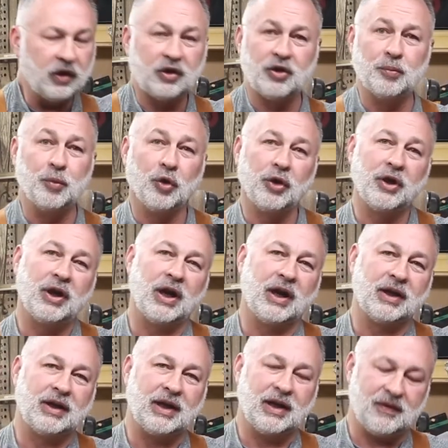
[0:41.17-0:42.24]
Good morning,
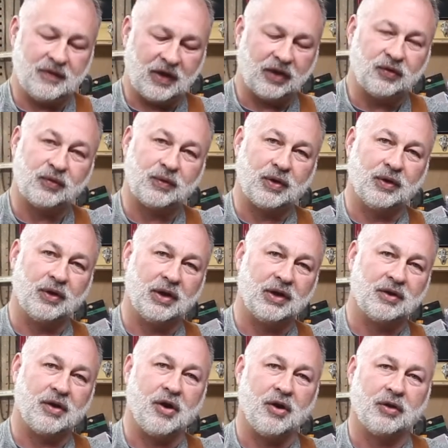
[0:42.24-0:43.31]
and again, thanks for tuning
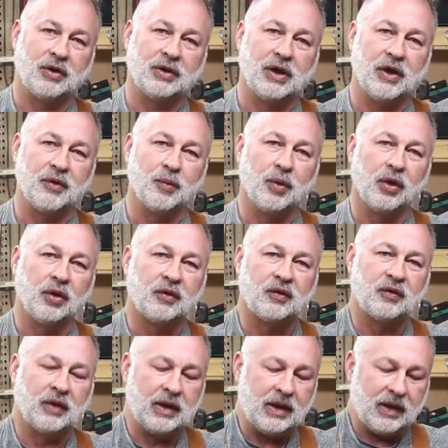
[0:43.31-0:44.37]
in to Heartland
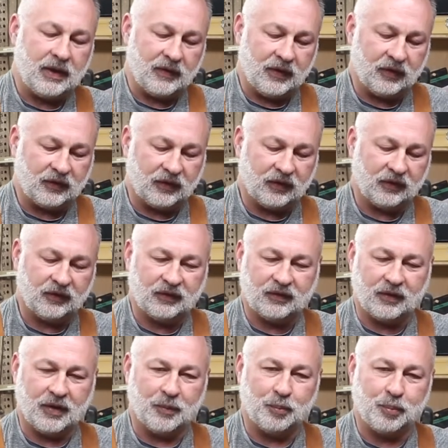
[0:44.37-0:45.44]
LeatherWorks. This
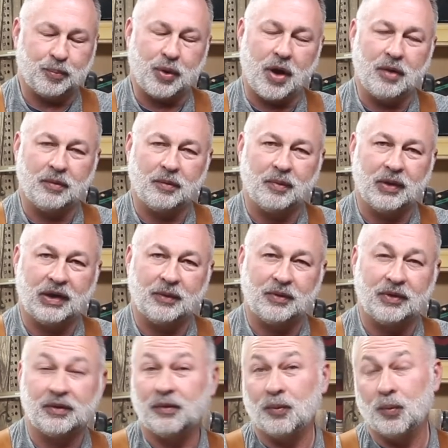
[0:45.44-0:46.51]
is probably
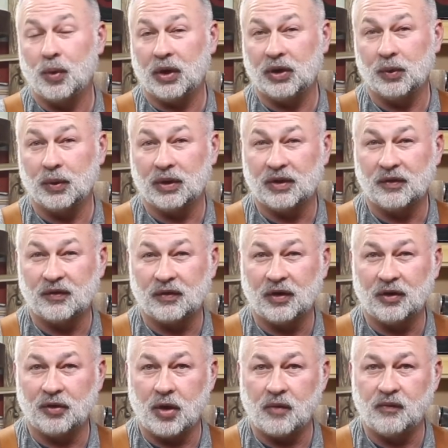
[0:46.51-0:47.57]
what you would
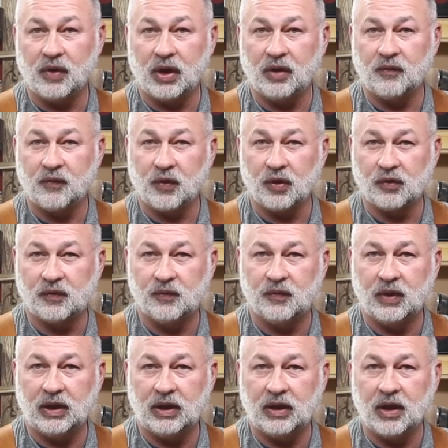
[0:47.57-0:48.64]
consider our very first
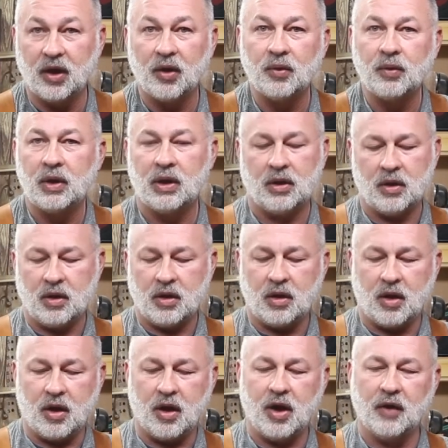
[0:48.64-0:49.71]
video
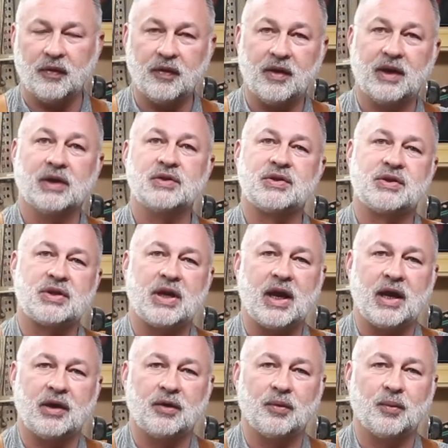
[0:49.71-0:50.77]
on this
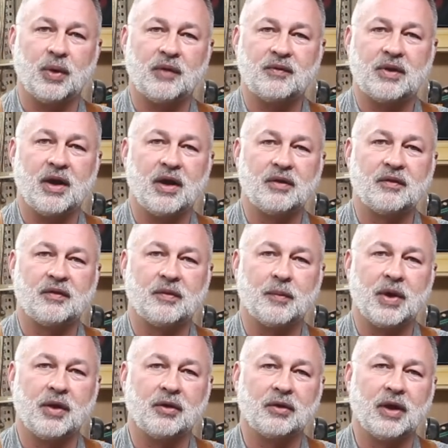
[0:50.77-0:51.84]
channel. We've done some
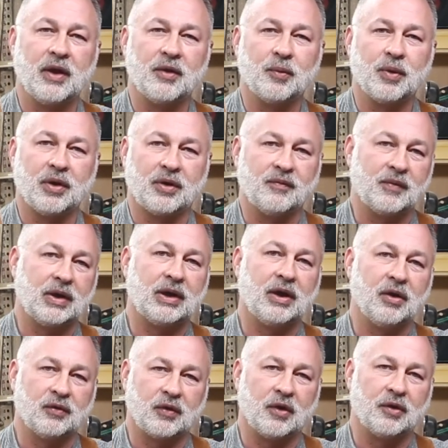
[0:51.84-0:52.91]
other leatherworking
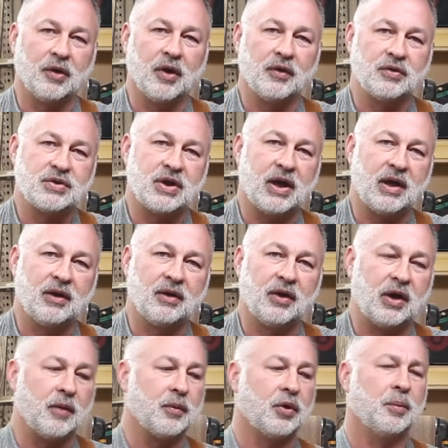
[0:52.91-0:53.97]
videos on our other channel, and
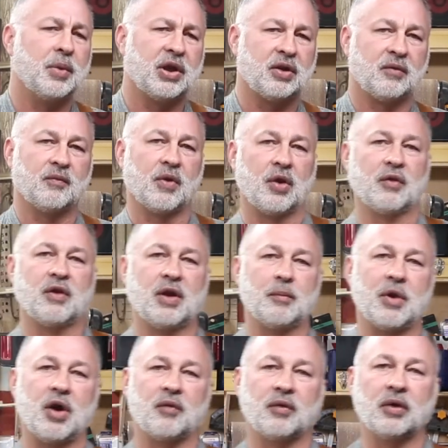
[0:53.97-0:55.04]
I'm going to be converting them
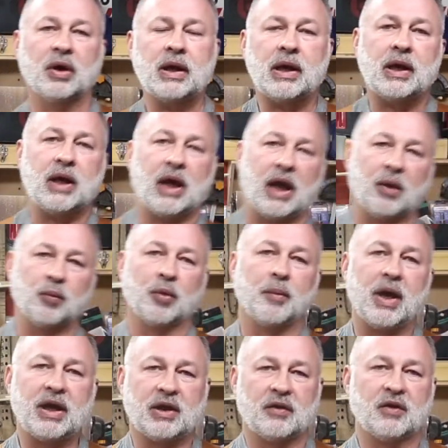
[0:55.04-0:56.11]
over. And we're
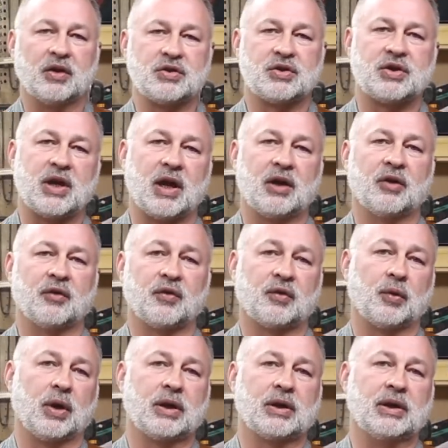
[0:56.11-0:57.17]
making this channel
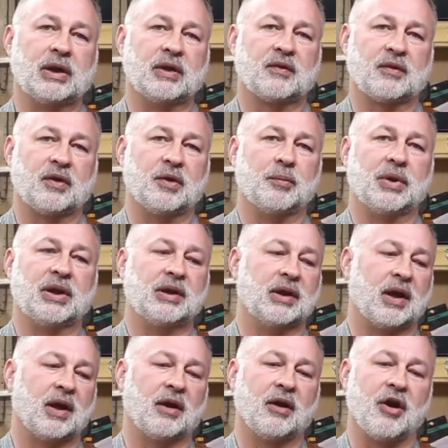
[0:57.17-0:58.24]
strictly, it's going to be
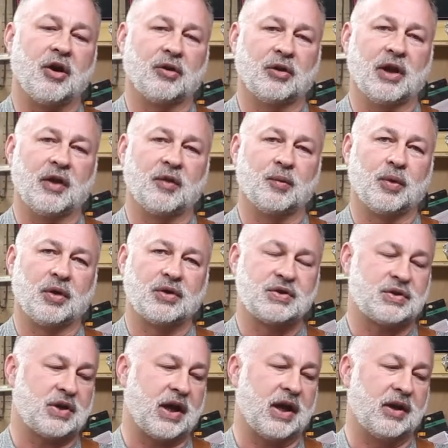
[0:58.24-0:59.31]
our LeatherWorks
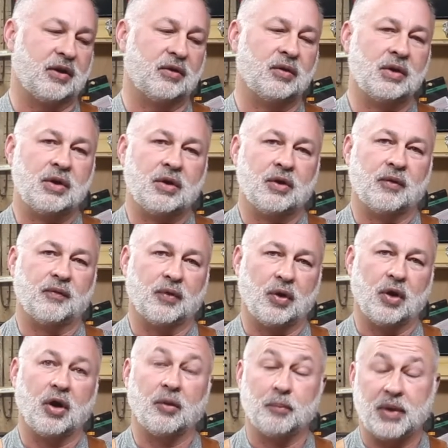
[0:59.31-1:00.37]
channel
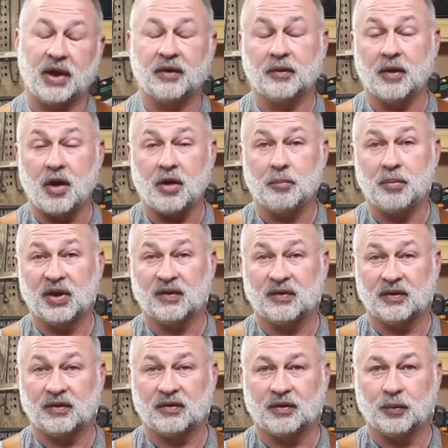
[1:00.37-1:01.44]
for our
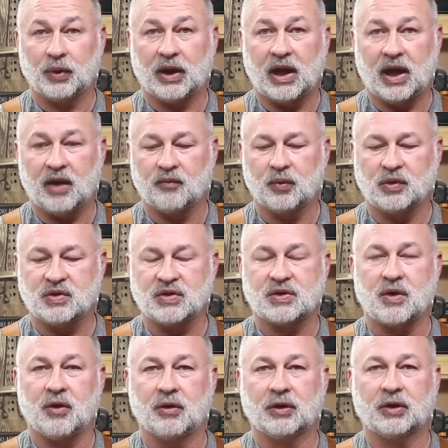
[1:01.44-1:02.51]
business that we have, which is
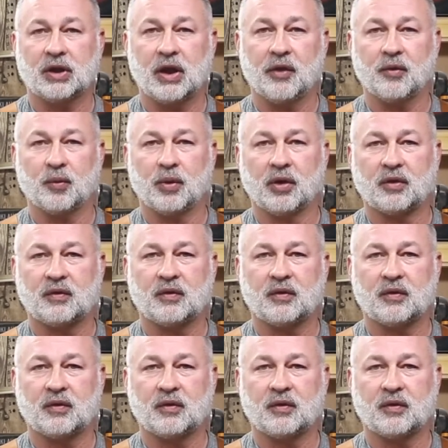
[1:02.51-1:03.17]
Heartland LeatherWorks.